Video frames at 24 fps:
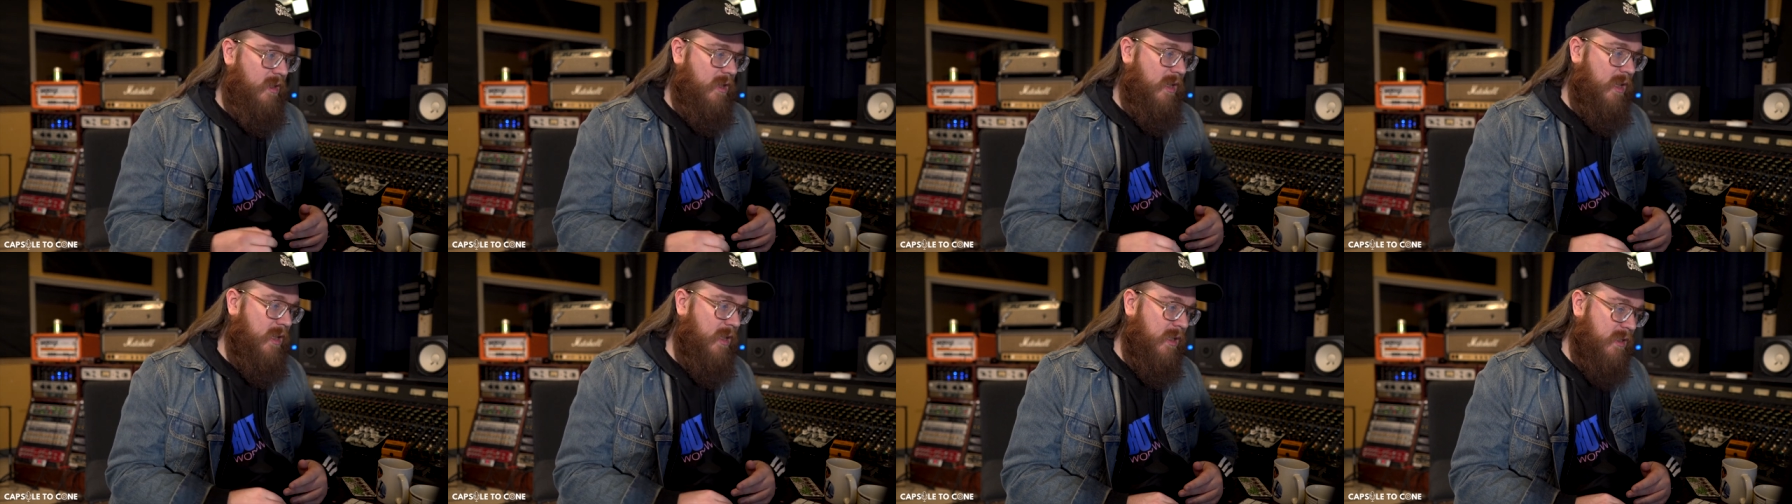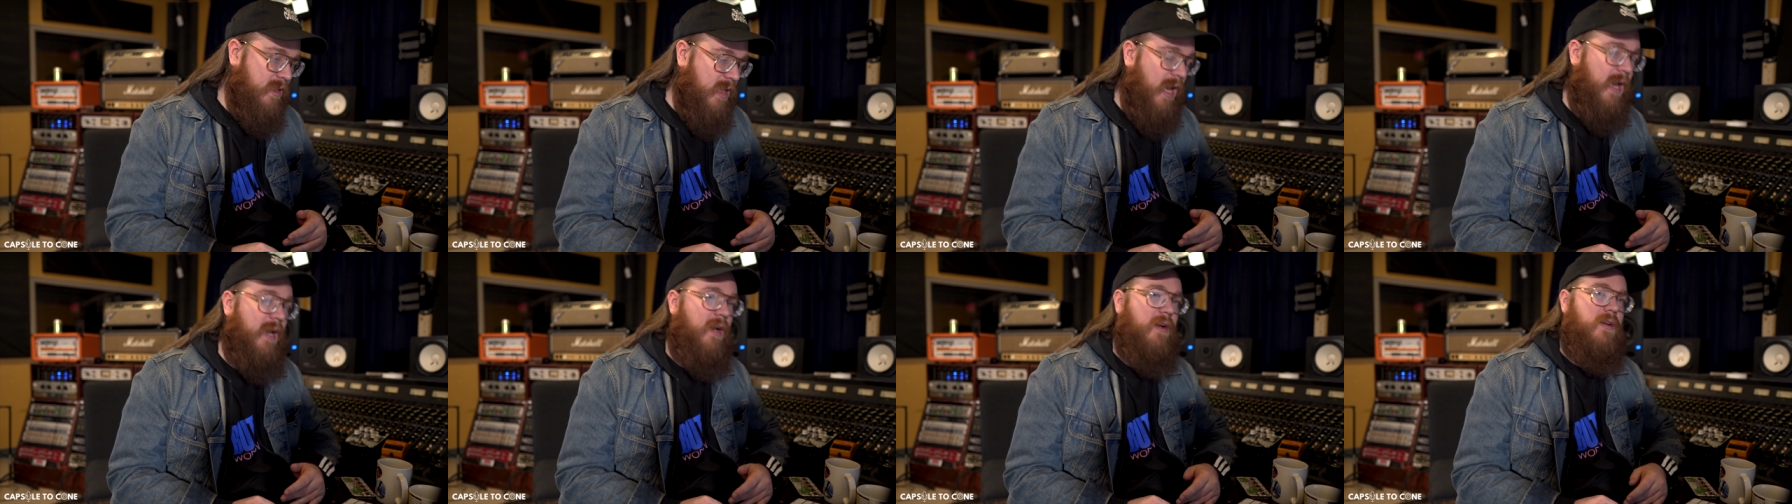an
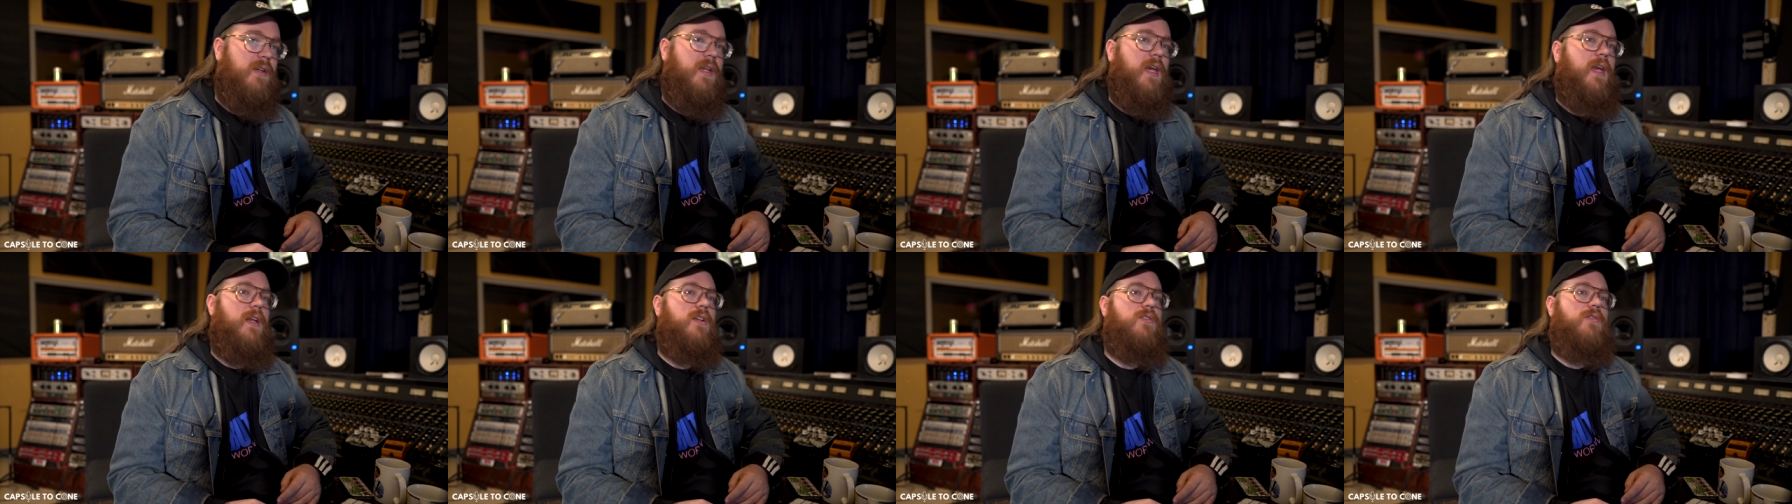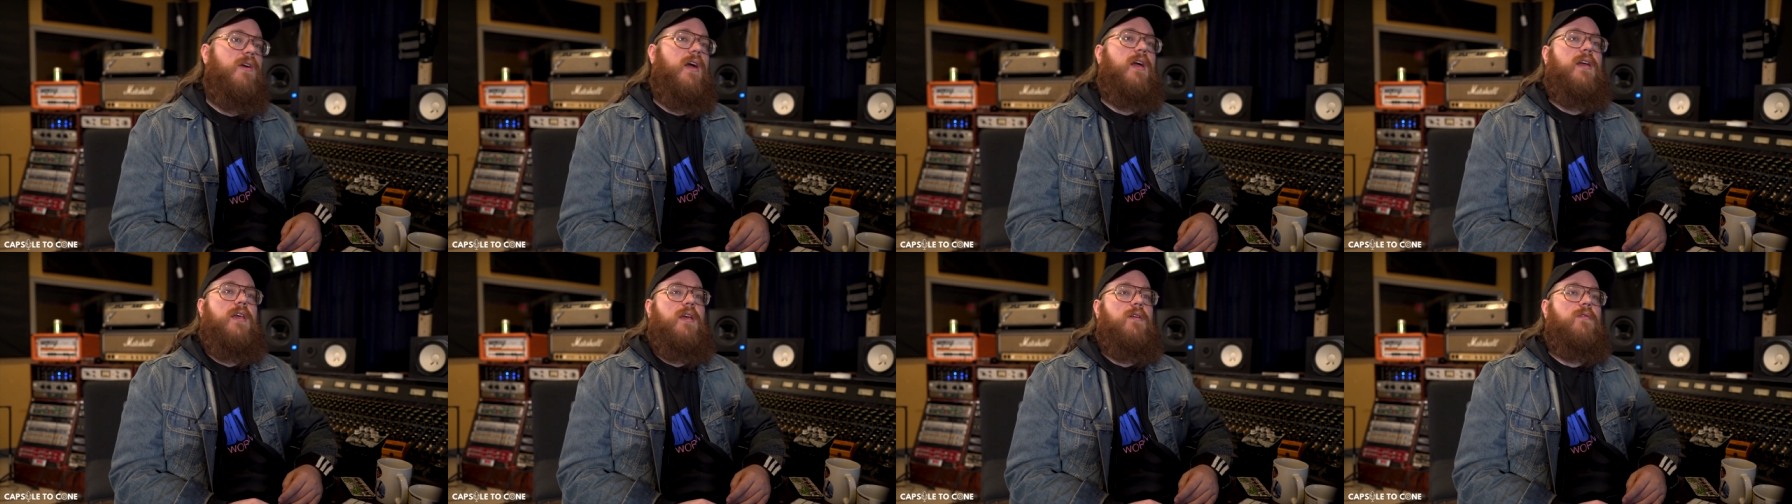entire day
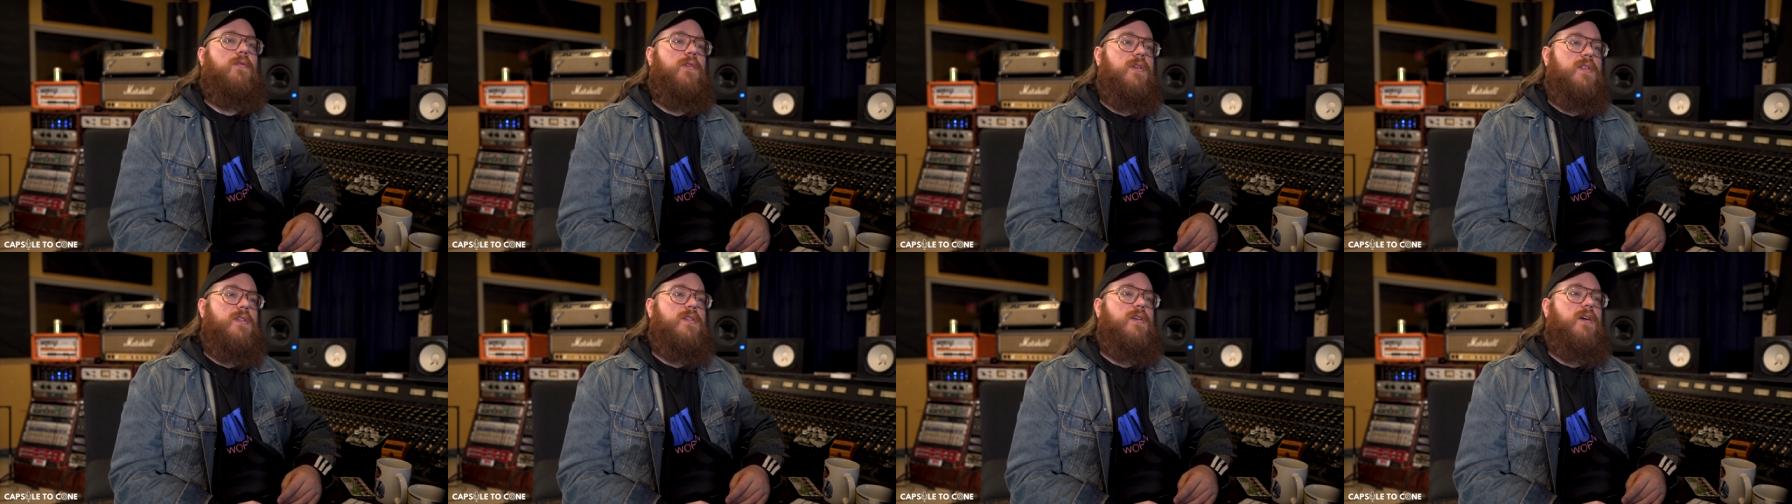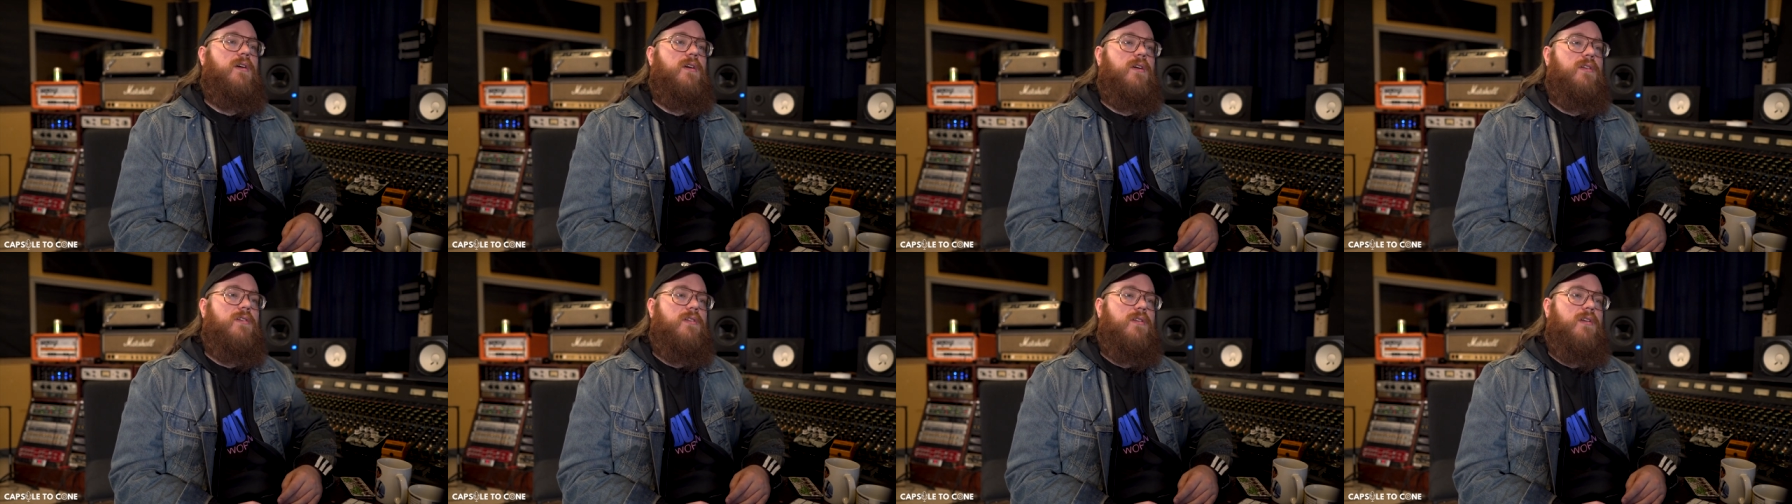tracking one
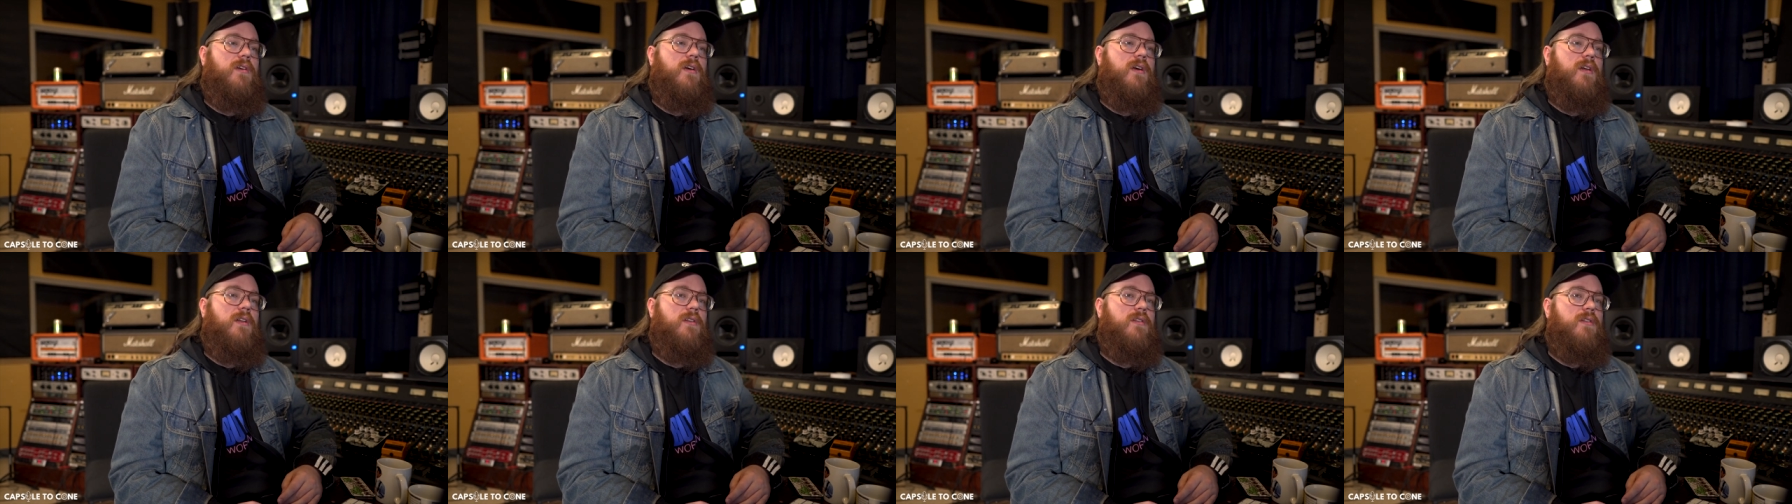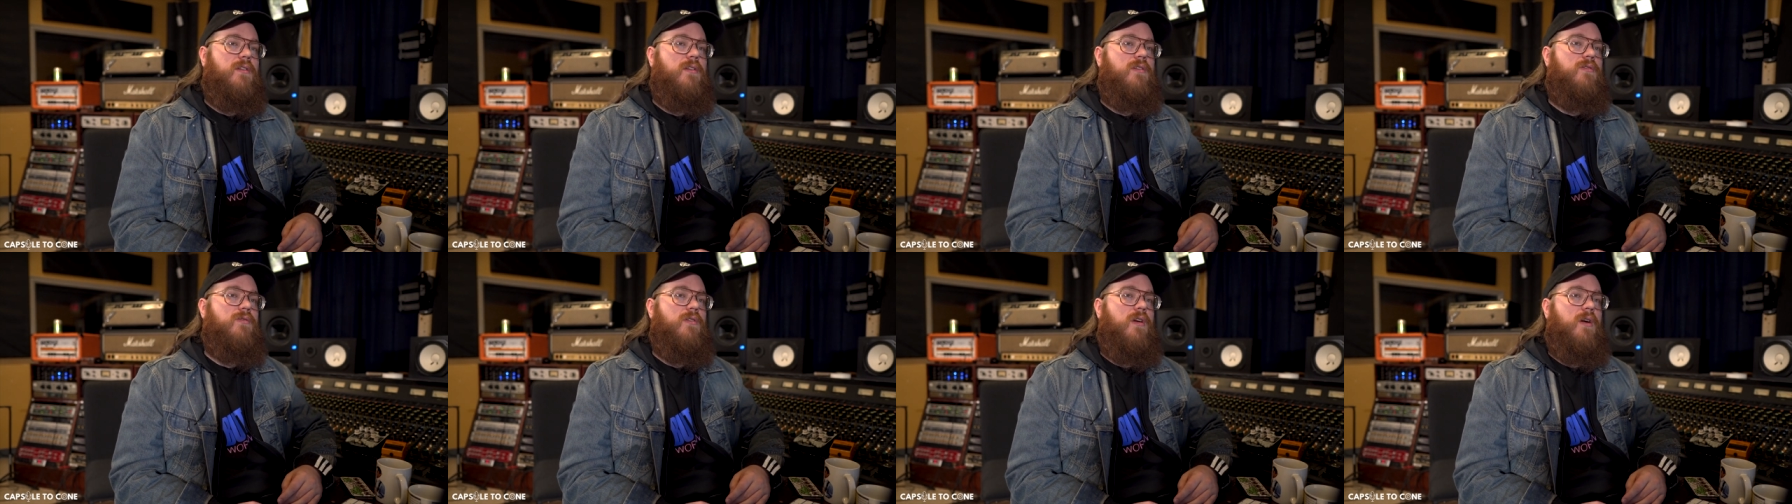song
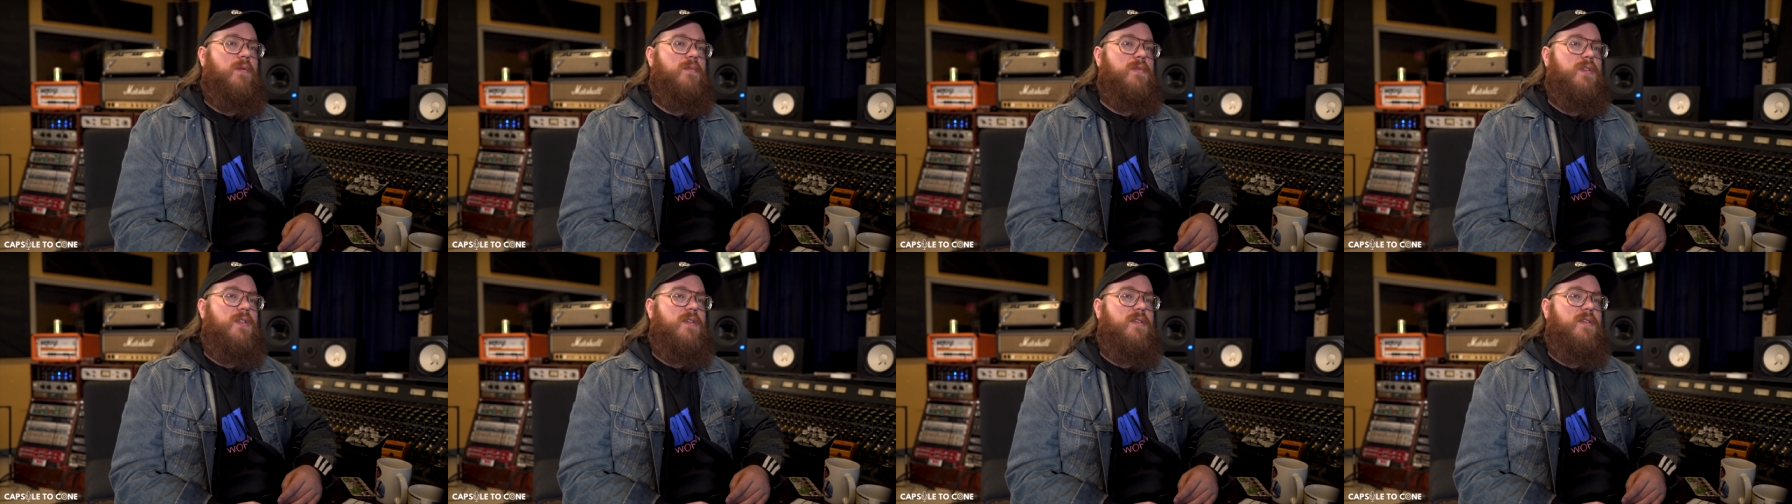on the drums.